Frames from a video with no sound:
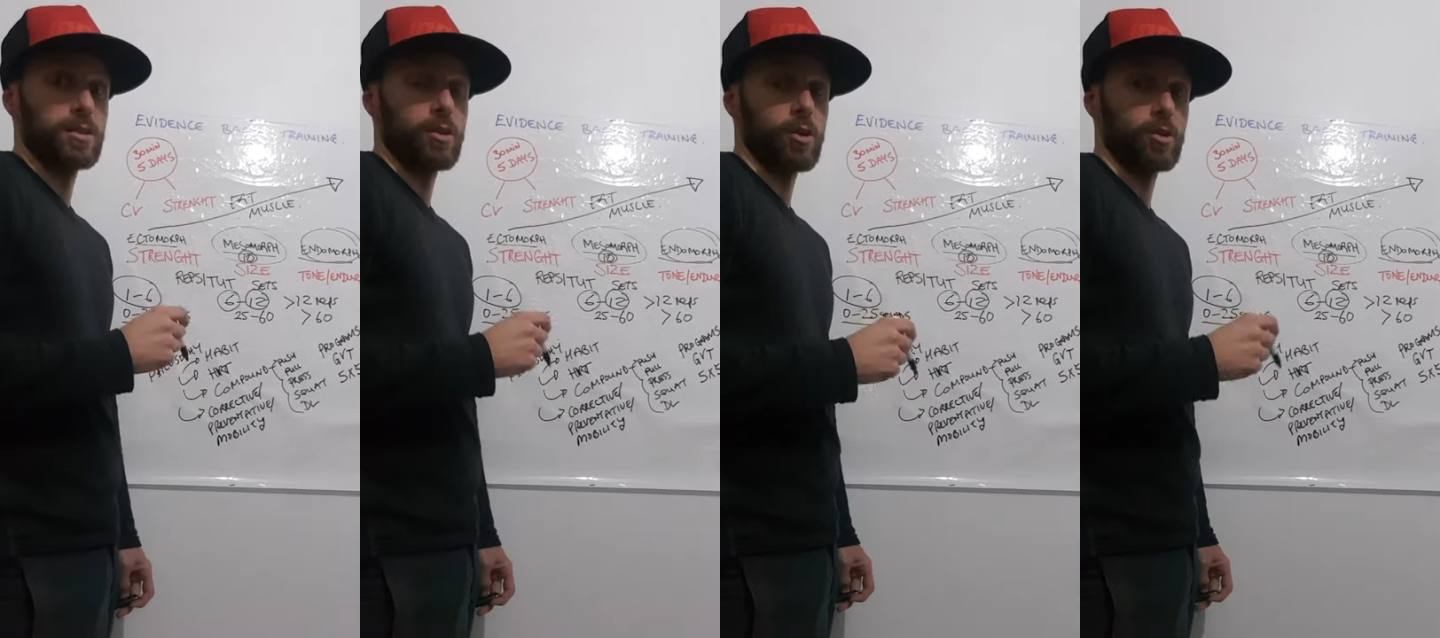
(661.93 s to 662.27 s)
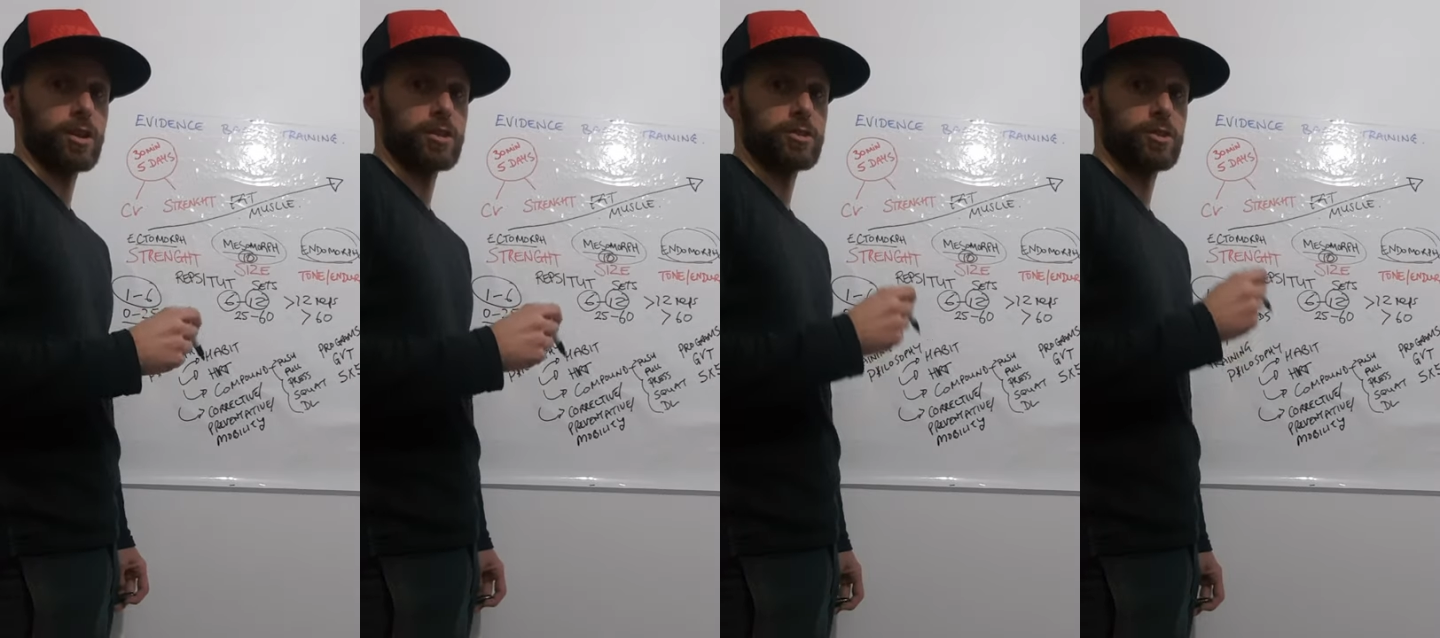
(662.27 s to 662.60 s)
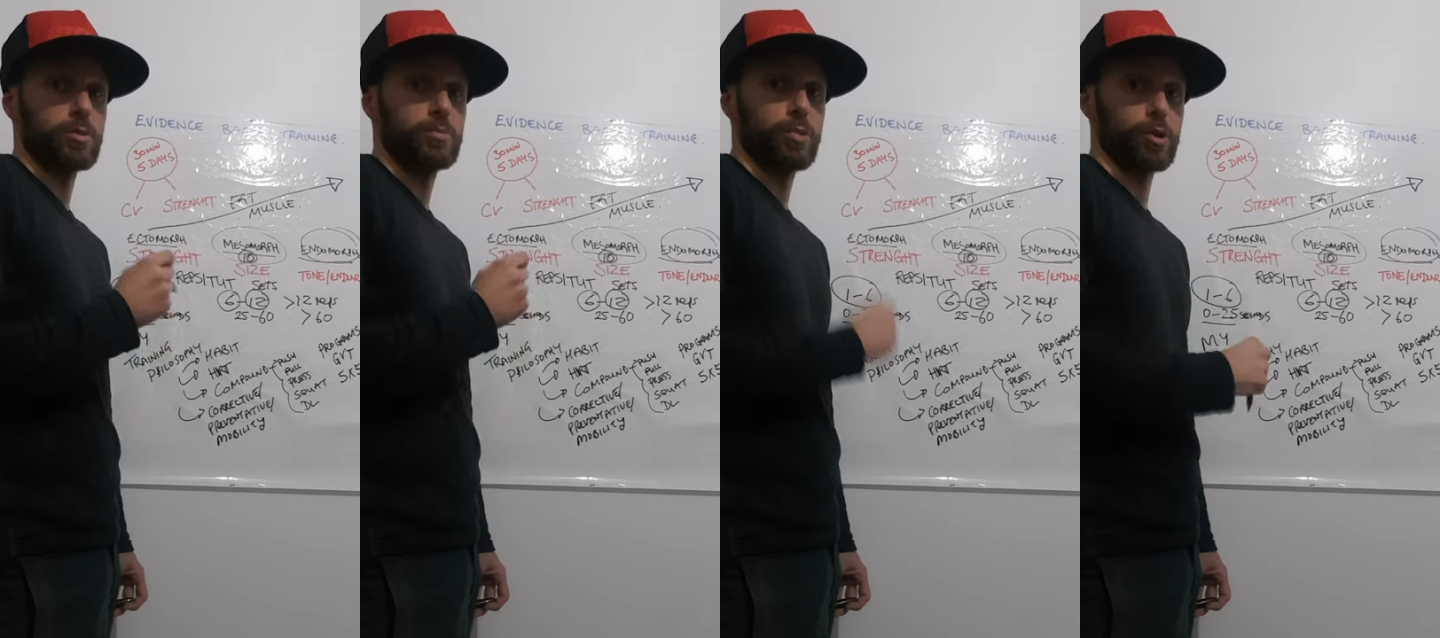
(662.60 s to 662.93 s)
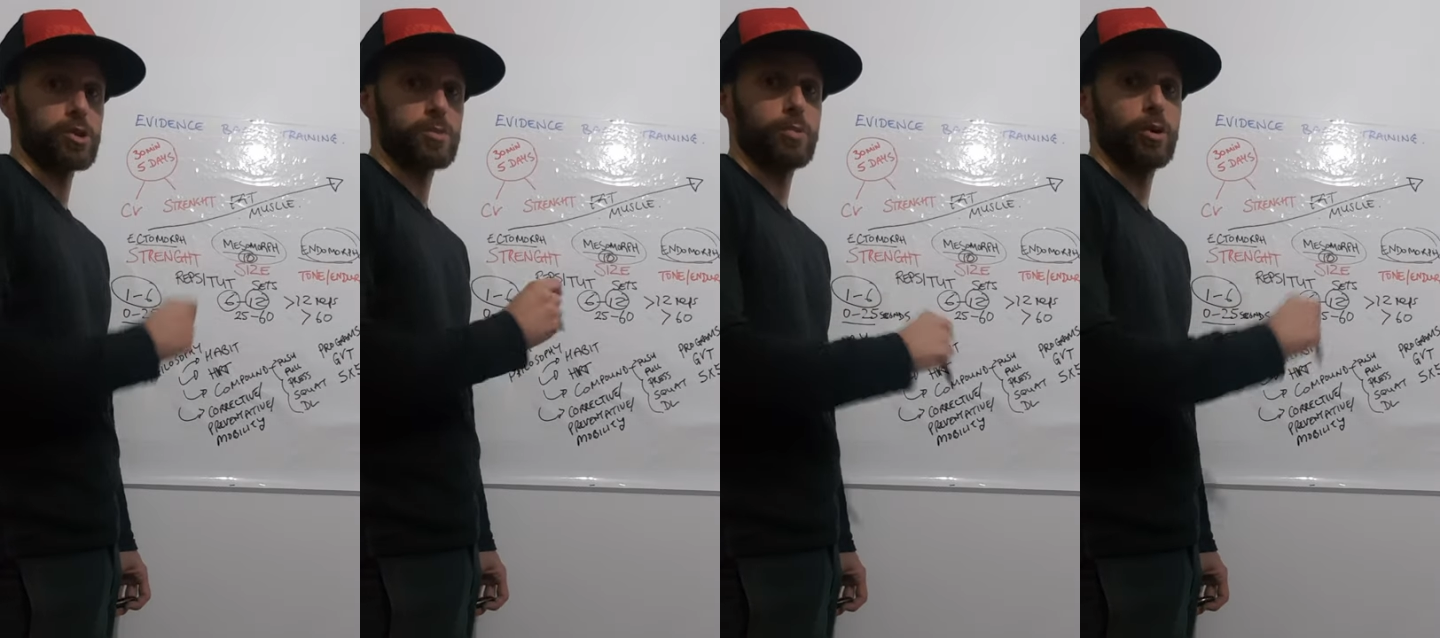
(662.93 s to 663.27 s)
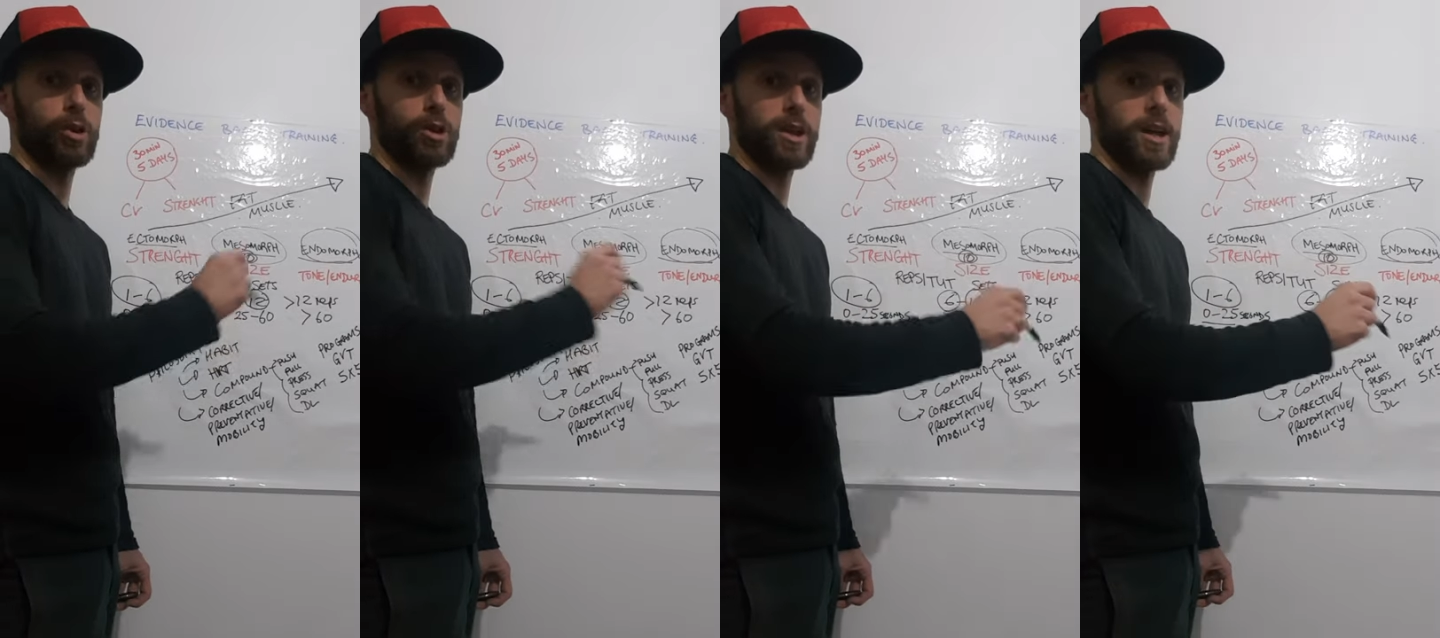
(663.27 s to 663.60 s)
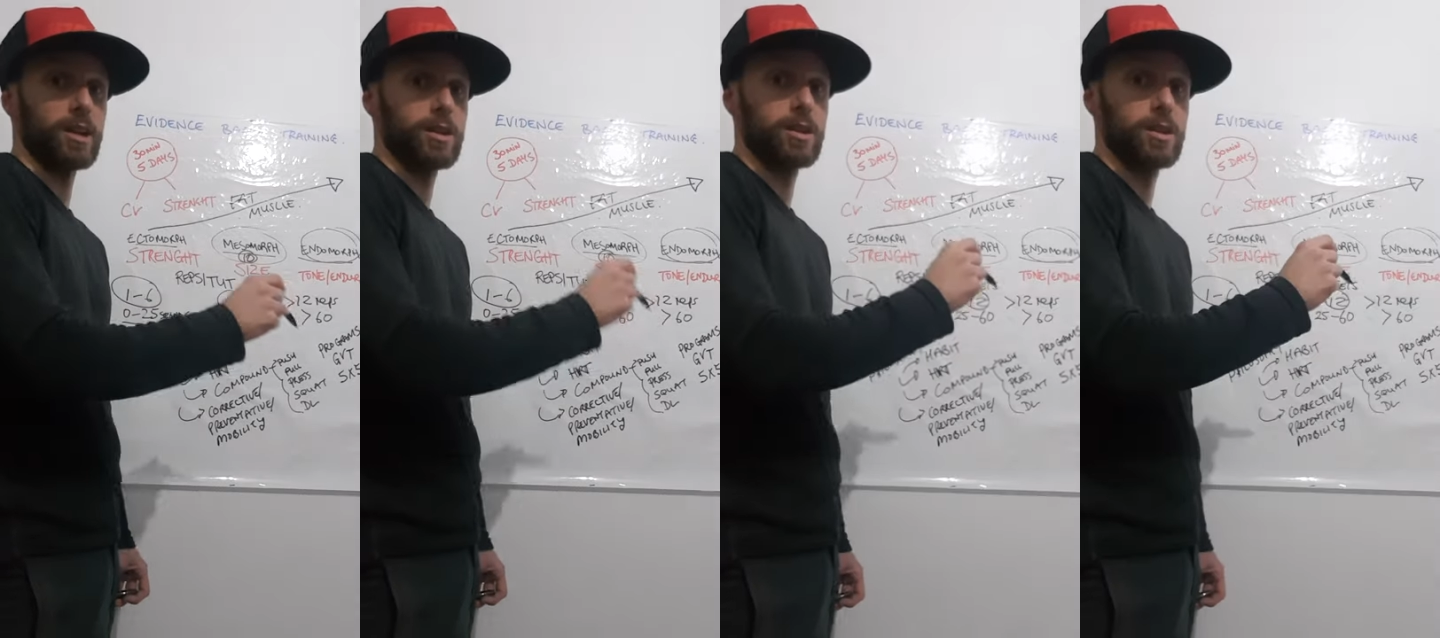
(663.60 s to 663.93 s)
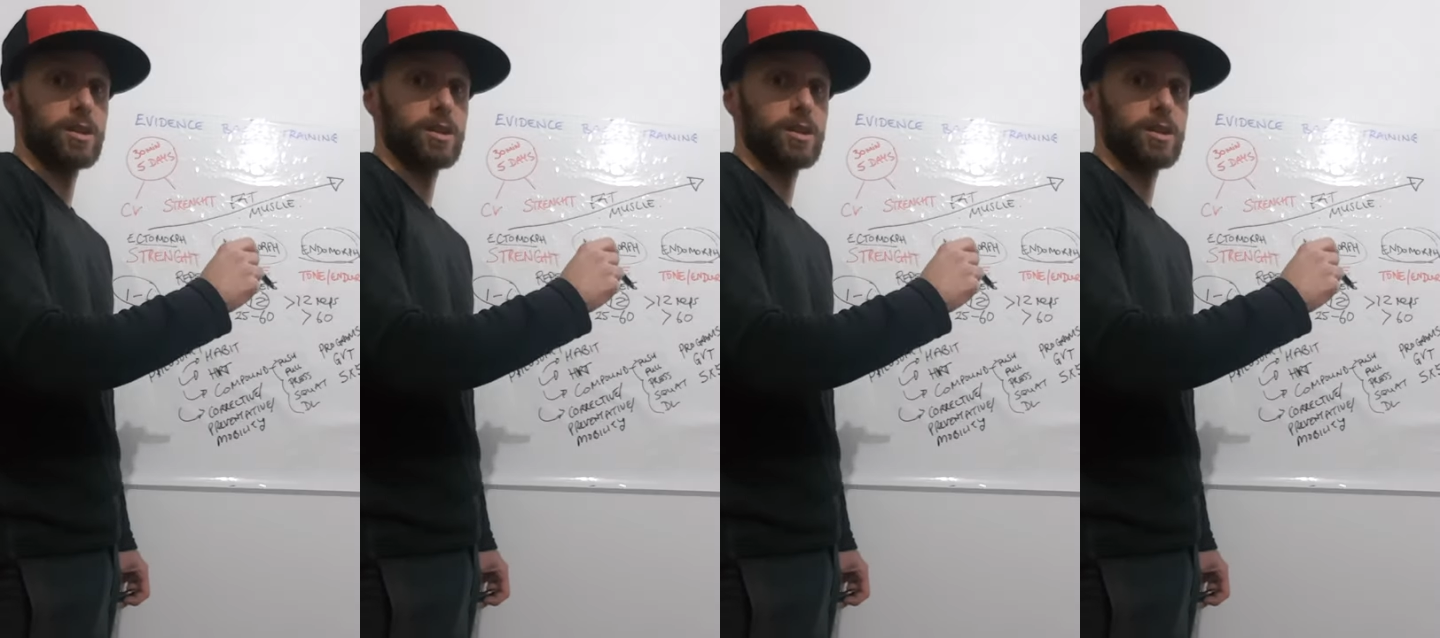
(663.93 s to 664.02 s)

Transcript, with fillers: or I'll do push, pull, leg